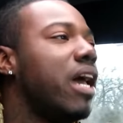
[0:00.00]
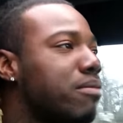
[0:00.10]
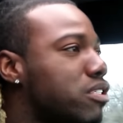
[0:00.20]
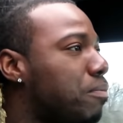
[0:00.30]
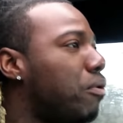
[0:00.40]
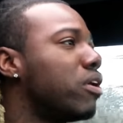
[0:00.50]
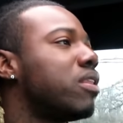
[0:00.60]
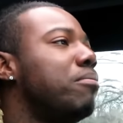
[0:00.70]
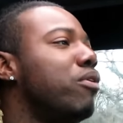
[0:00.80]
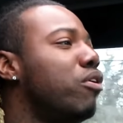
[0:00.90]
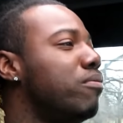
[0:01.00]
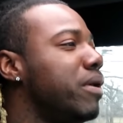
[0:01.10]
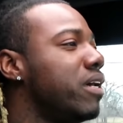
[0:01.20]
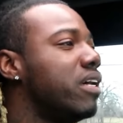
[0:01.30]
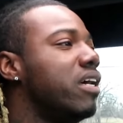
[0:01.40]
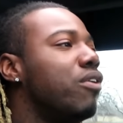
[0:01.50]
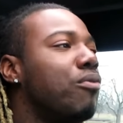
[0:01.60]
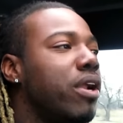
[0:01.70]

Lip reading: help support the movement.